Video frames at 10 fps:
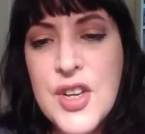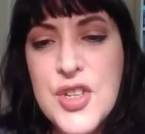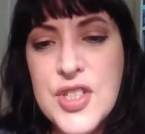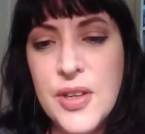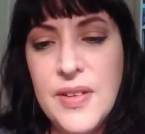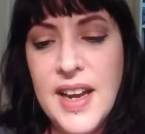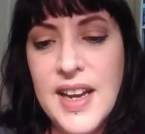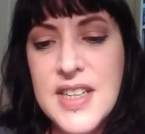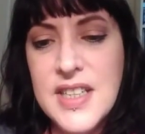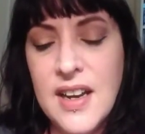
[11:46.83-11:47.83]
so
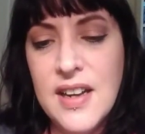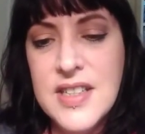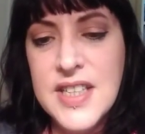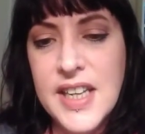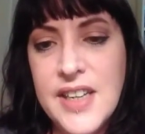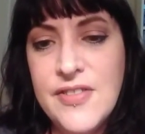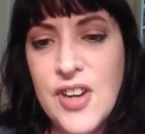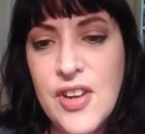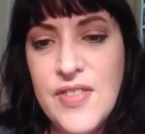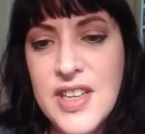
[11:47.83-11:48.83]
that say
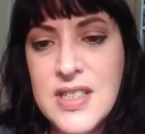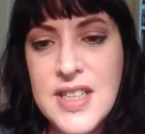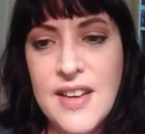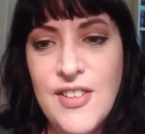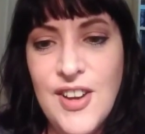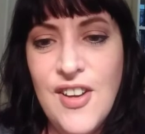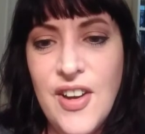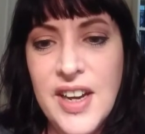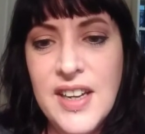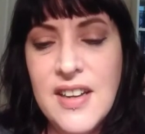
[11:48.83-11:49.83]
5 years down the
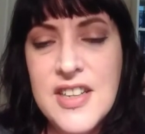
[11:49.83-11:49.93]
line